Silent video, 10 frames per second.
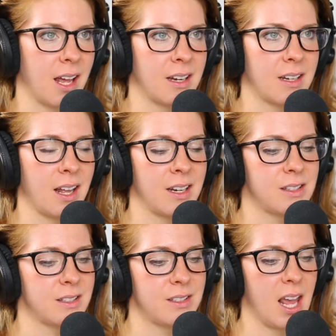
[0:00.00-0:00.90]
And
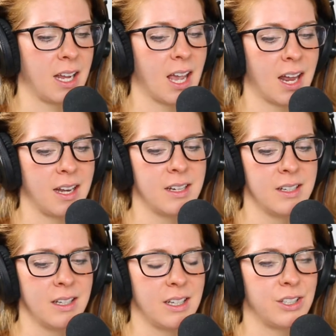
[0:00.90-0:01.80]
it's, again,
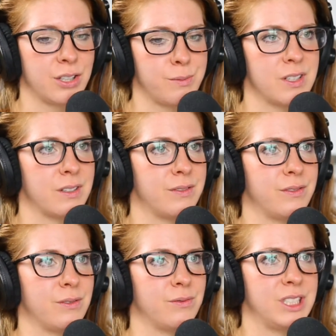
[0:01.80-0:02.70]
in terms of
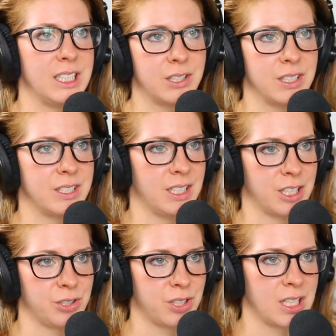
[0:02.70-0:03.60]
decreasing
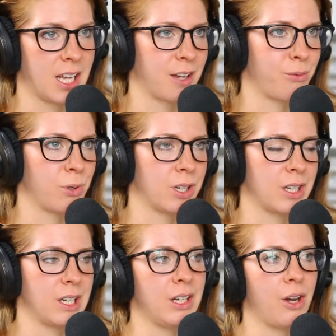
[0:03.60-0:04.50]
injury, like if
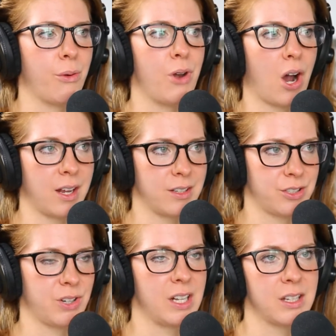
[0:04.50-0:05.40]
we're, you know, not
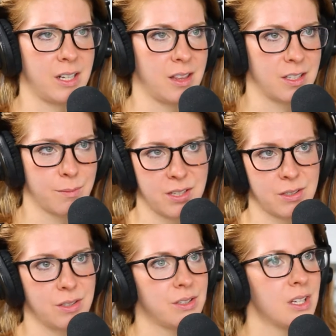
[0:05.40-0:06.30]
strengthening these
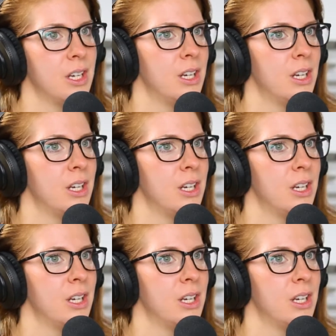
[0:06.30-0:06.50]
muscles,